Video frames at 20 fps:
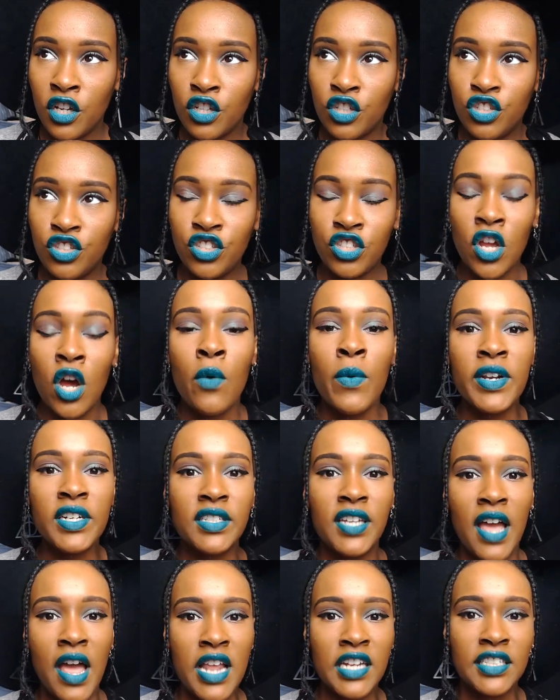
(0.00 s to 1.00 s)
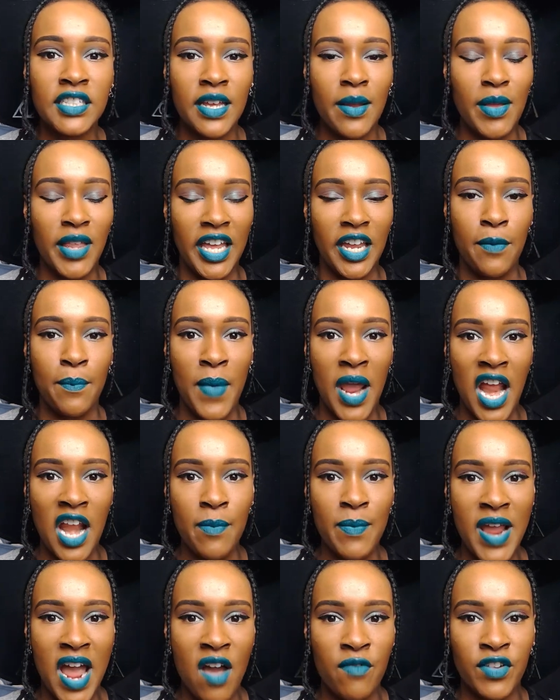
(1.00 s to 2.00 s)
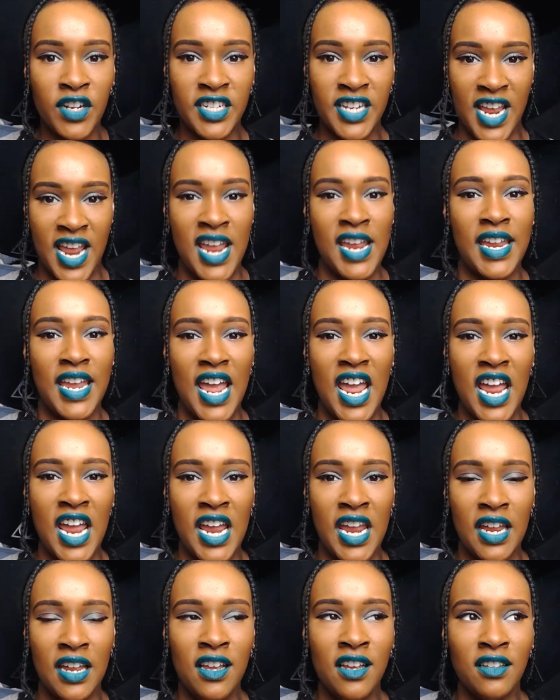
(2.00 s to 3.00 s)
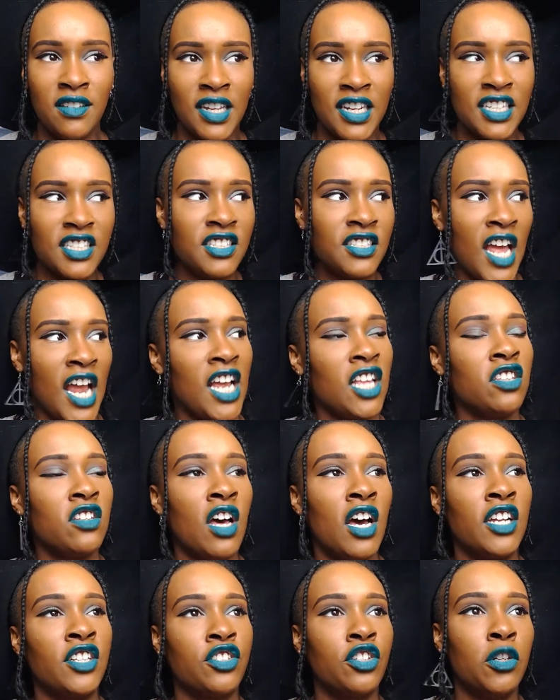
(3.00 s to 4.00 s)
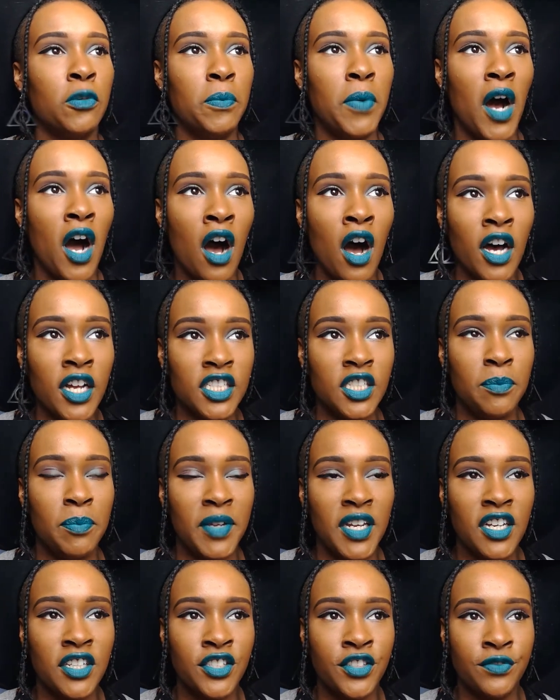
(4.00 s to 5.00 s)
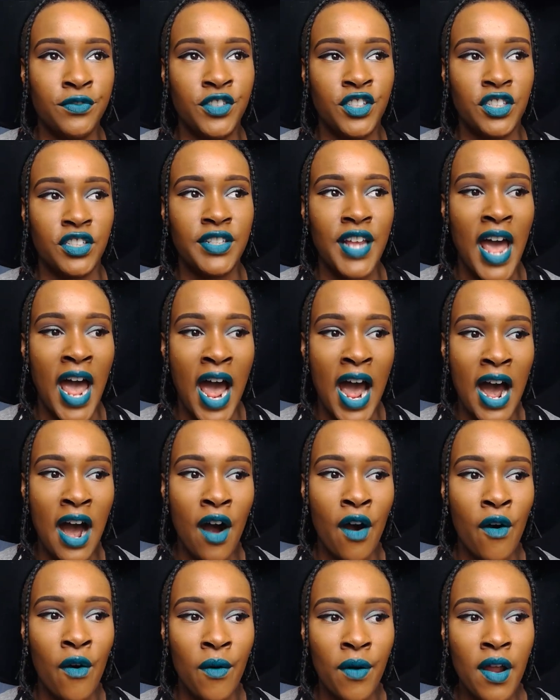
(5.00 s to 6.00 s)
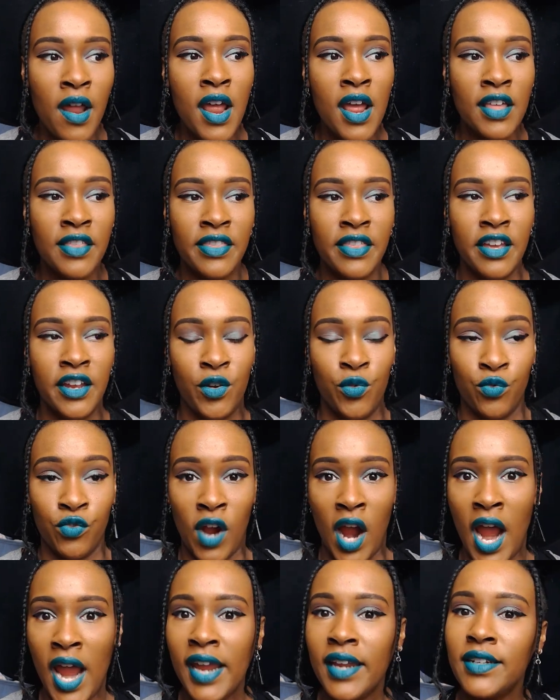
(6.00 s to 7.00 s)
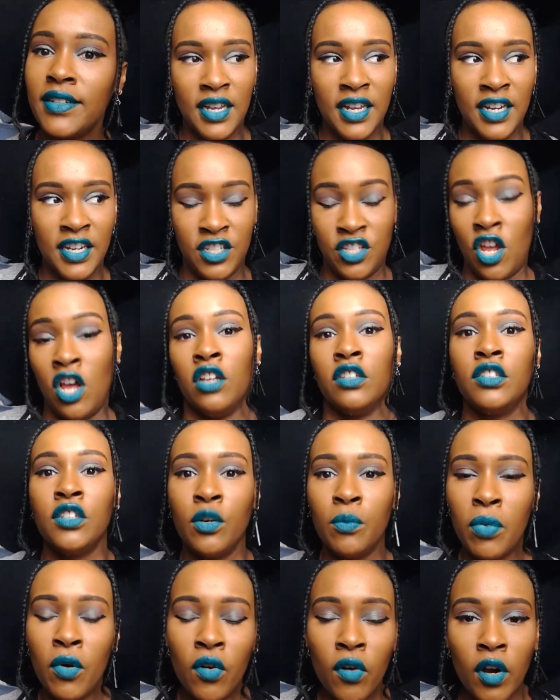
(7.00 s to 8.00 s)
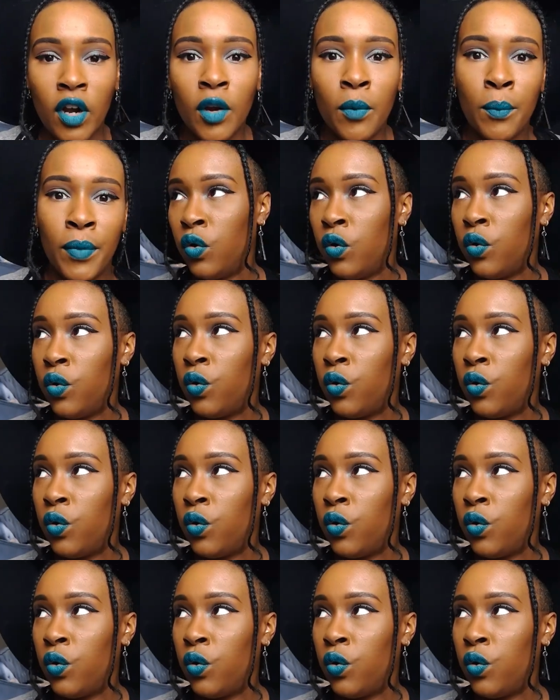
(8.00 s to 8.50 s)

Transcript: so intense, it like made me have to take a like psychological pause because of just how they write. It is also porn.